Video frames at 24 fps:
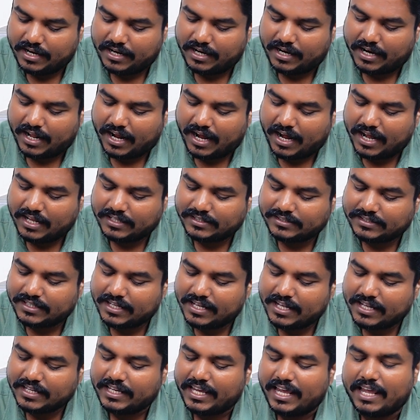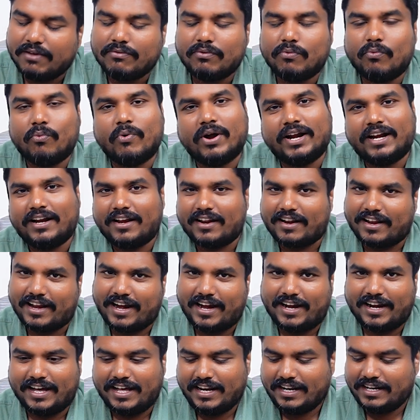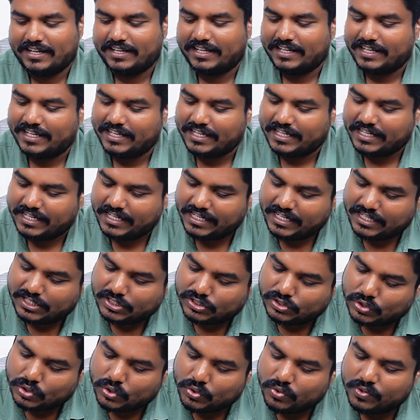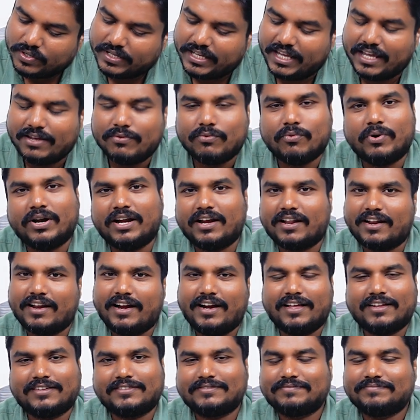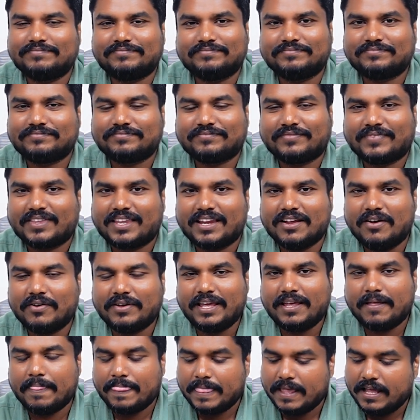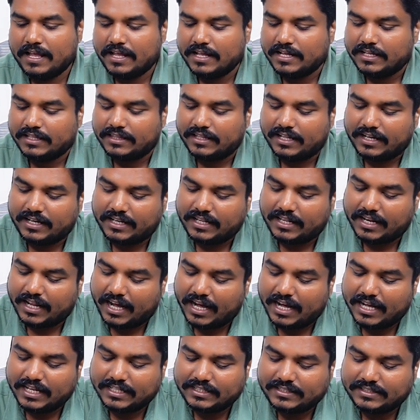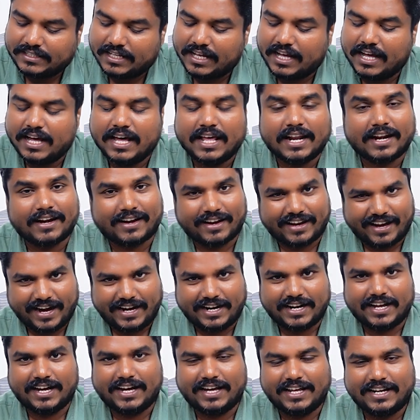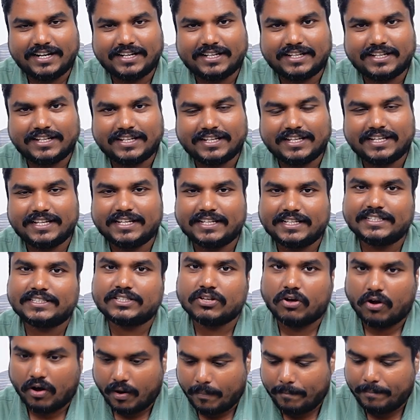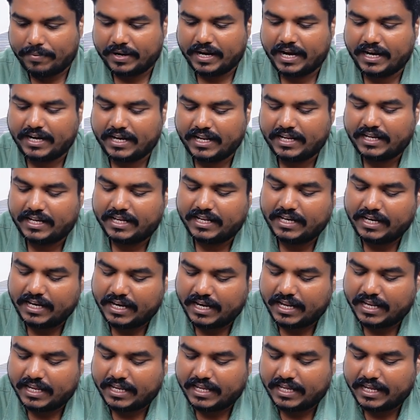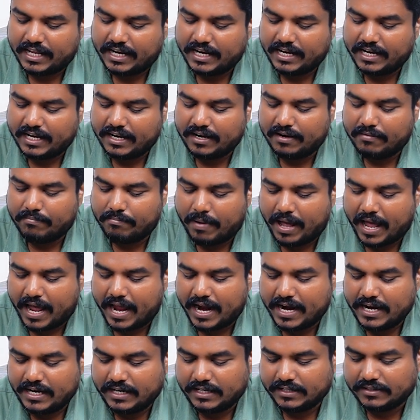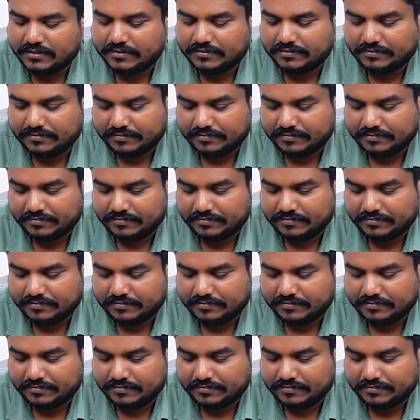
NASA gave one radar, ISRO gave one radar. Okay, the NASA radar is operating in L band.